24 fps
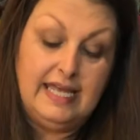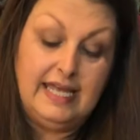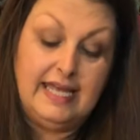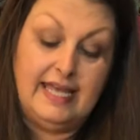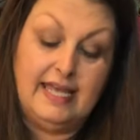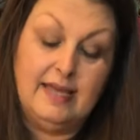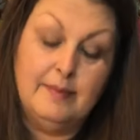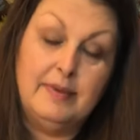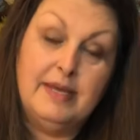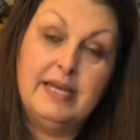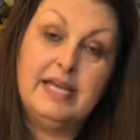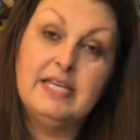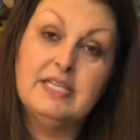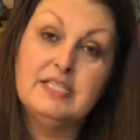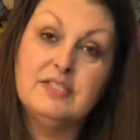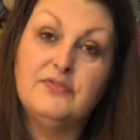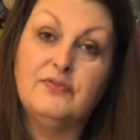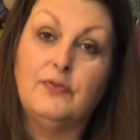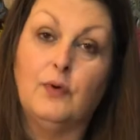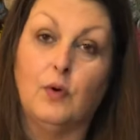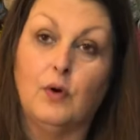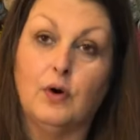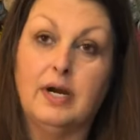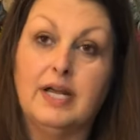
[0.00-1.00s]
Emma is
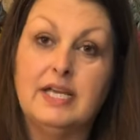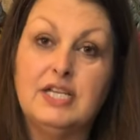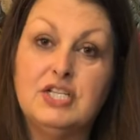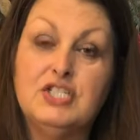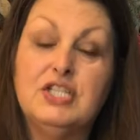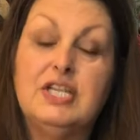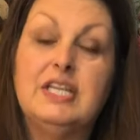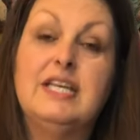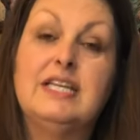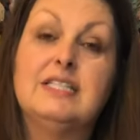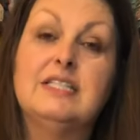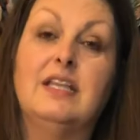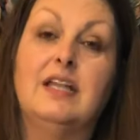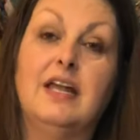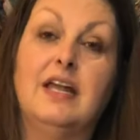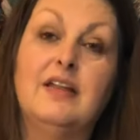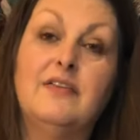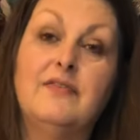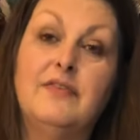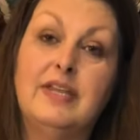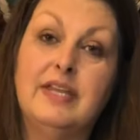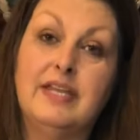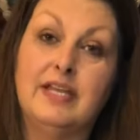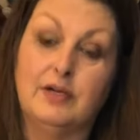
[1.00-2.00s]
4, and she does a lot
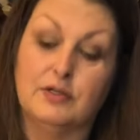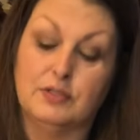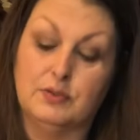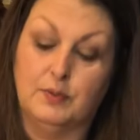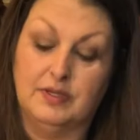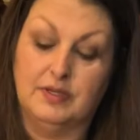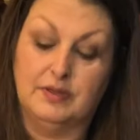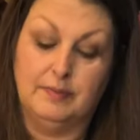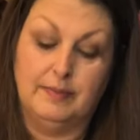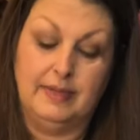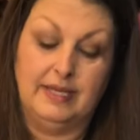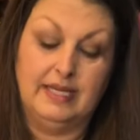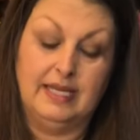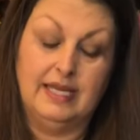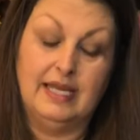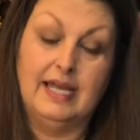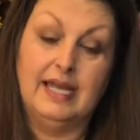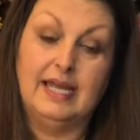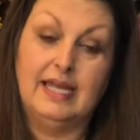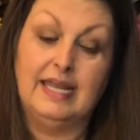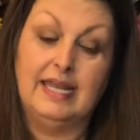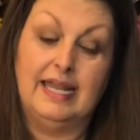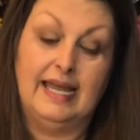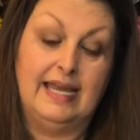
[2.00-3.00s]
of videos with me.
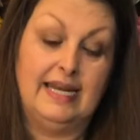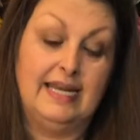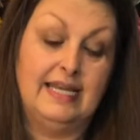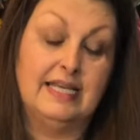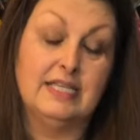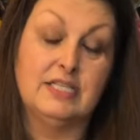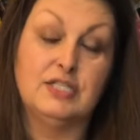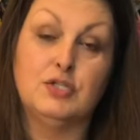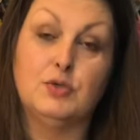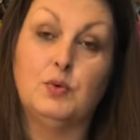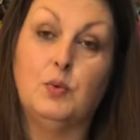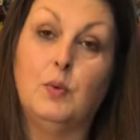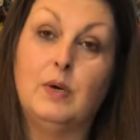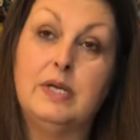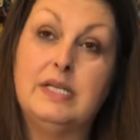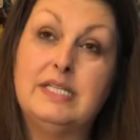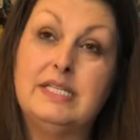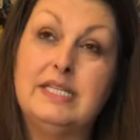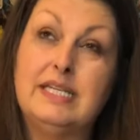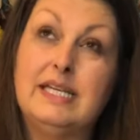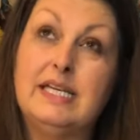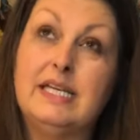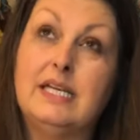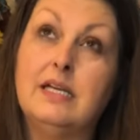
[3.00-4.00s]
And Layla is
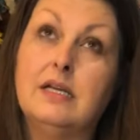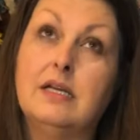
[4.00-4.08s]
21